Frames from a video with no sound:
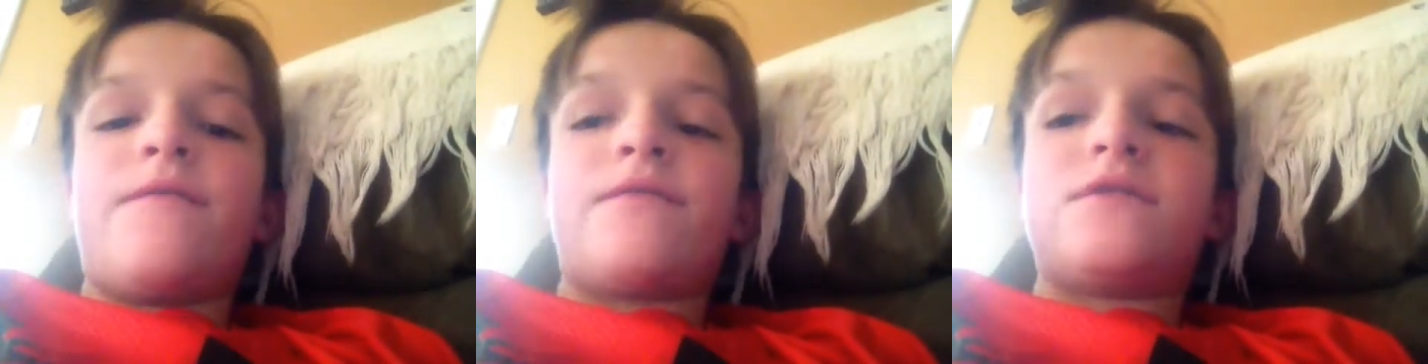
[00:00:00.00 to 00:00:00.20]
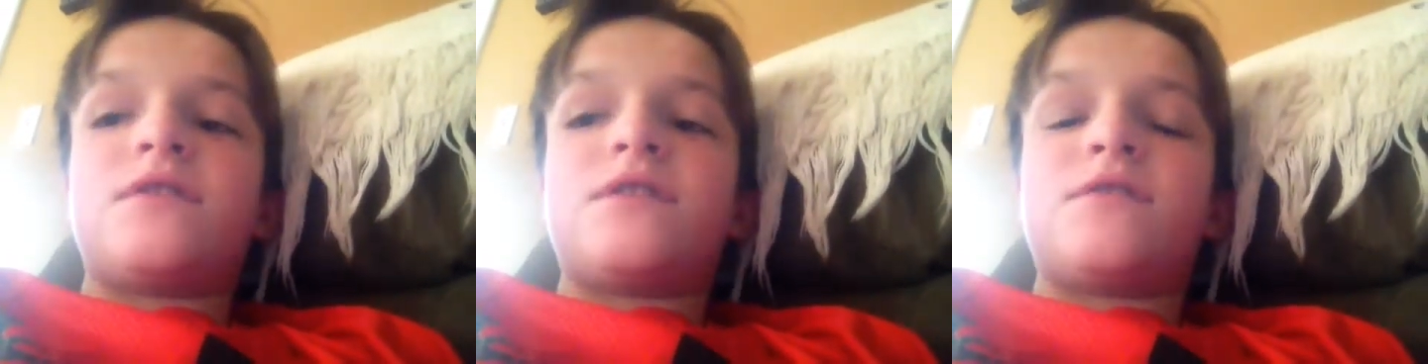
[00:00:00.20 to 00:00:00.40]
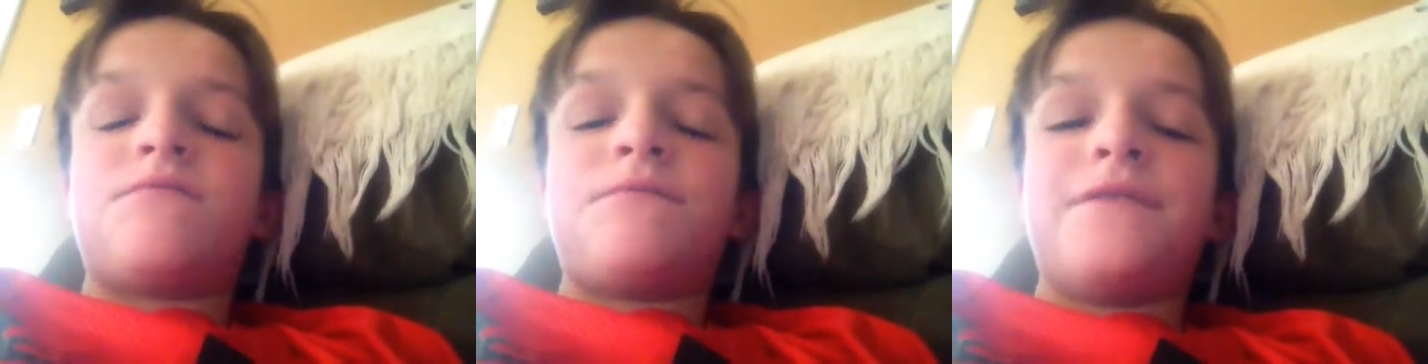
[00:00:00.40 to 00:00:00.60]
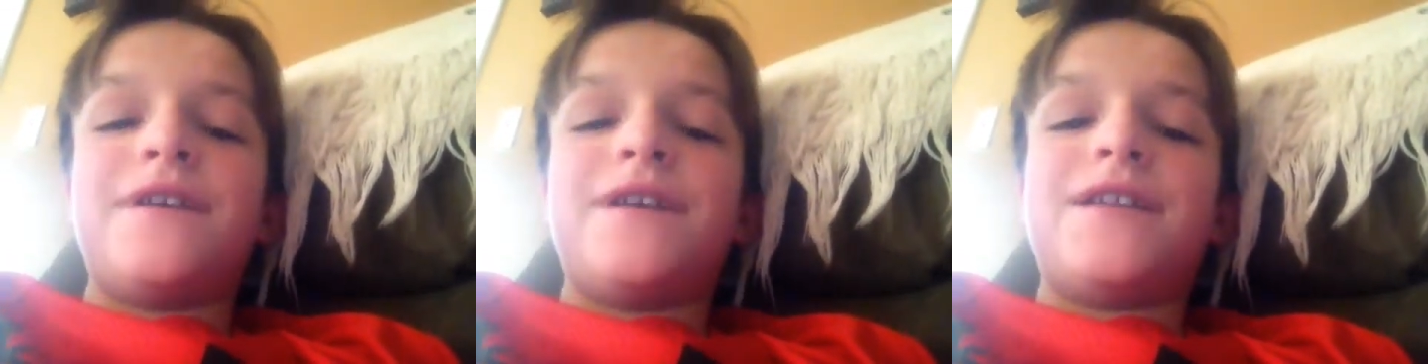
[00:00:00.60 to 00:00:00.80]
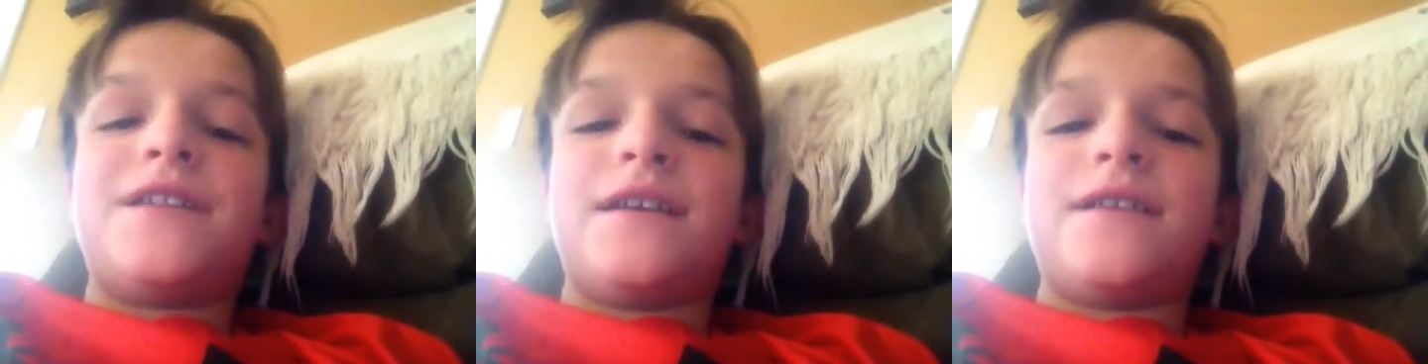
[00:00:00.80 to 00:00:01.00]
have a
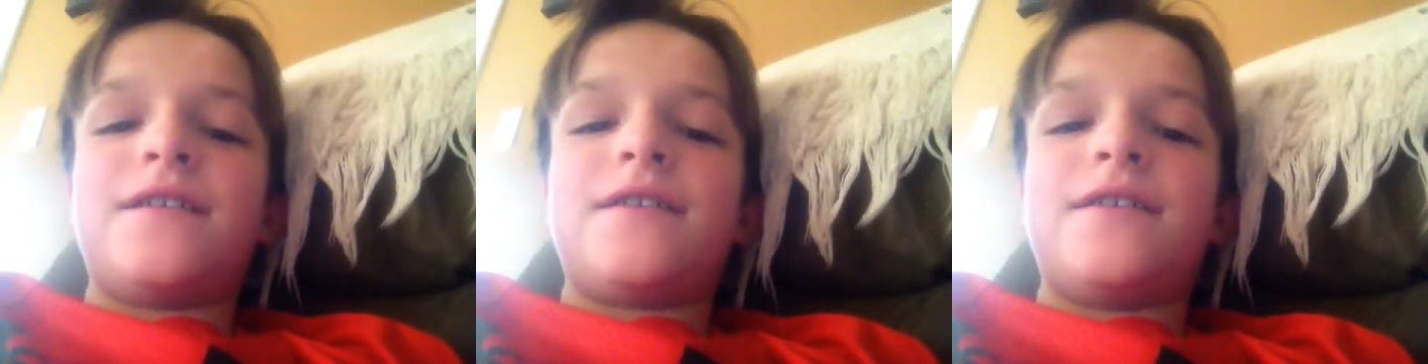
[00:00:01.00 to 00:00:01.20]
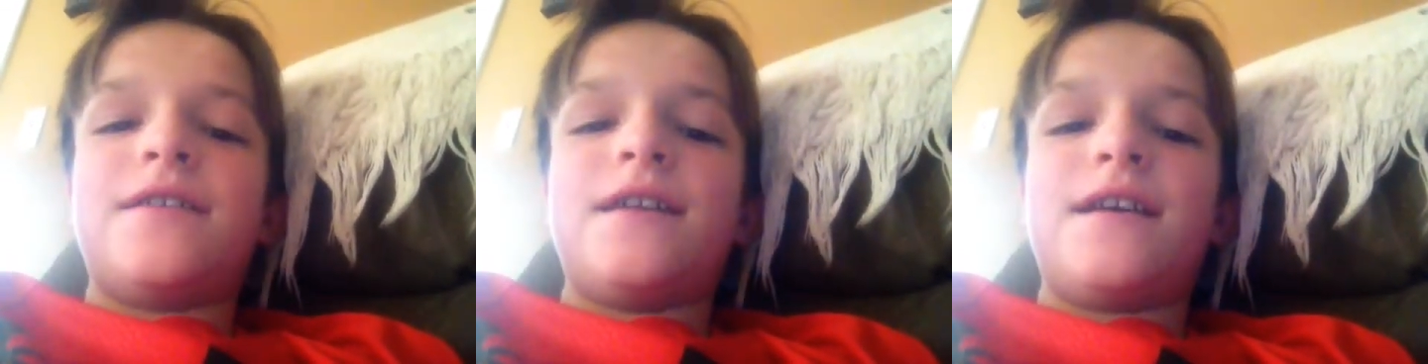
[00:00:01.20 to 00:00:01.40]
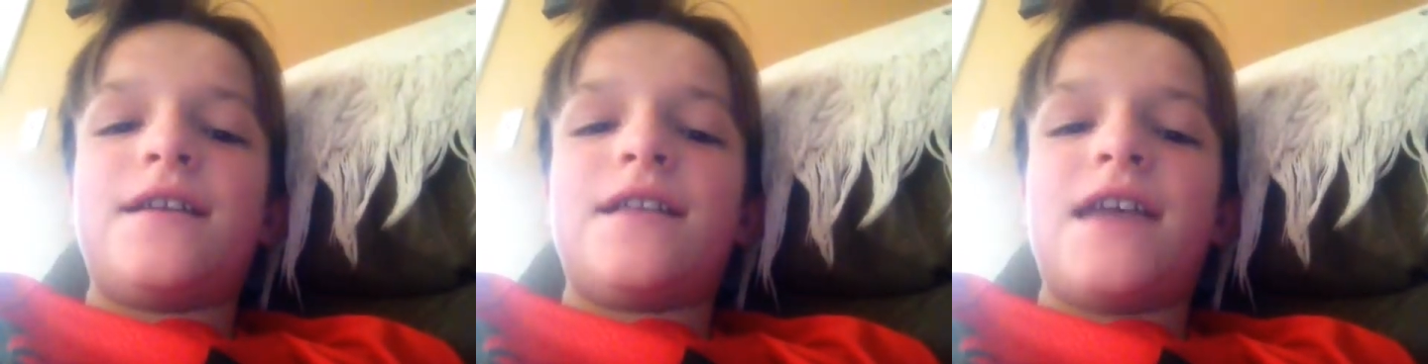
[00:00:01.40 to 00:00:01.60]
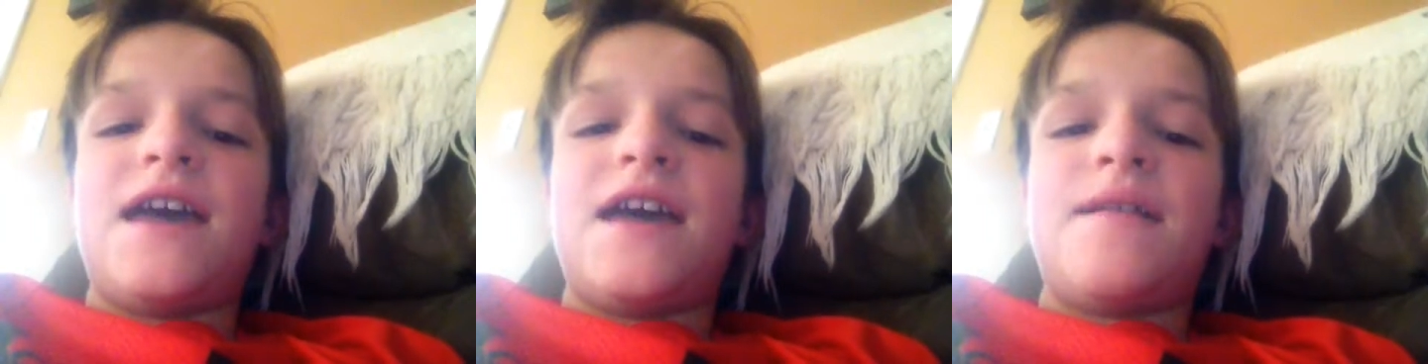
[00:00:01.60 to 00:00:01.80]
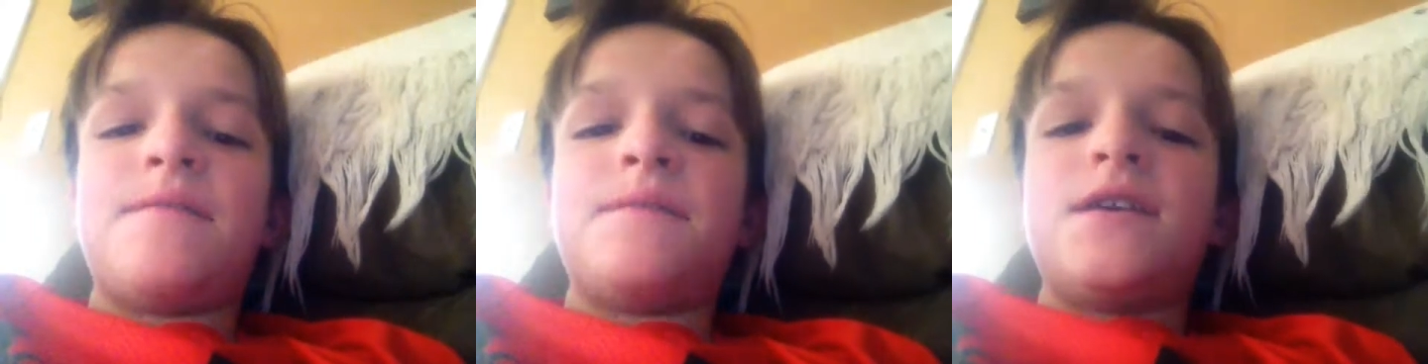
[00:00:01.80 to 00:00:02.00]
pretty sick
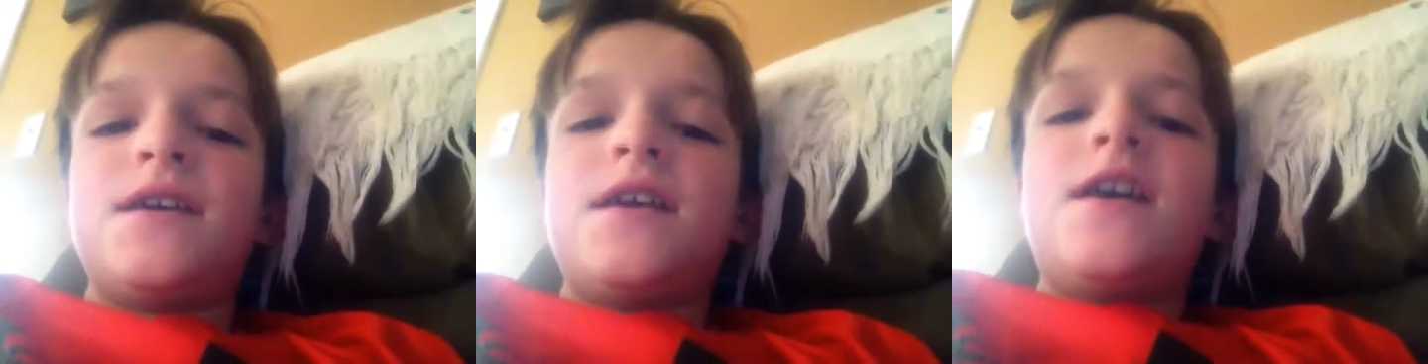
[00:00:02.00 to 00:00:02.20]
nickname.